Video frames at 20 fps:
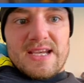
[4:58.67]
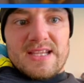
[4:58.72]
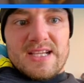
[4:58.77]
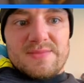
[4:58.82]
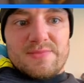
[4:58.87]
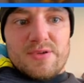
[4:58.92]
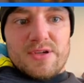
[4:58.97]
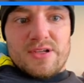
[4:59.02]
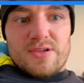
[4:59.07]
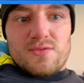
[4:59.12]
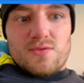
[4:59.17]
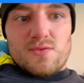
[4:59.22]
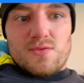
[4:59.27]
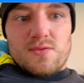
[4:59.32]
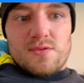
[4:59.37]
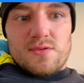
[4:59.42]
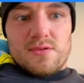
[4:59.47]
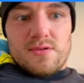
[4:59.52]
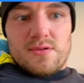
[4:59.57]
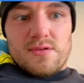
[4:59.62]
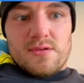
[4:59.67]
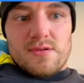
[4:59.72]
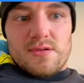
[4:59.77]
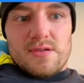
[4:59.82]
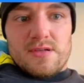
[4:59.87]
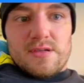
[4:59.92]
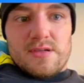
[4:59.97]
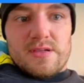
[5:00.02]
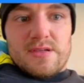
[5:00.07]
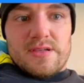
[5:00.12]
That's pretty cool.
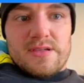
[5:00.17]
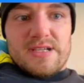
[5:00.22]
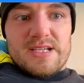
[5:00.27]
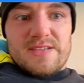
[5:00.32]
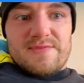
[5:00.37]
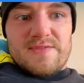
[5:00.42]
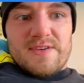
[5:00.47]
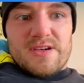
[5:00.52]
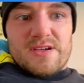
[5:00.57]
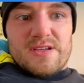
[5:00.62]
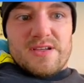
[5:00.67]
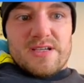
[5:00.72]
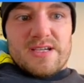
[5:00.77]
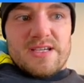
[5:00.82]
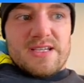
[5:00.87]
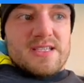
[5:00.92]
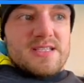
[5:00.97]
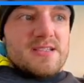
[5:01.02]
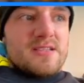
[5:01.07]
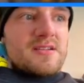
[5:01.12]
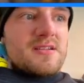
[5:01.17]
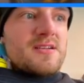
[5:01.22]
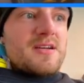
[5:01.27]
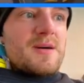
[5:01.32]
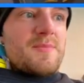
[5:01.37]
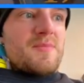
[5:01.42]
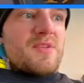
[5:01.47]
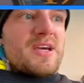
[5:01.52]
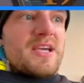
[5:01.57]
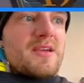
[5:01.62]
That's very nice.
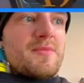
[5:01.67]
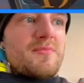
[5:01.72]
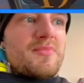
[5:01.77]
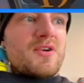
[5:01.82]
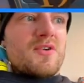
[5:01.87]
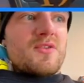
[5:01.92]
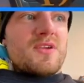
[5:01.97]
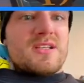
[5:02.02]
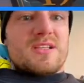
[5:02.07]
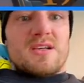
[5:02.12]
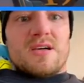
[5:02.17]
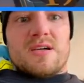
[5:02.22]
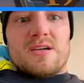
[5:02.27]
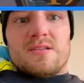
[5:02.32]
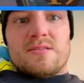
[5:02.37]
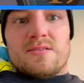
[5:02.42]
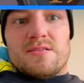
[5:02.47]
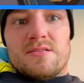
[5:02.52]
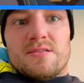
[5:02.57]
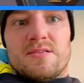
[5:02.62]
I'm liking Ponyta.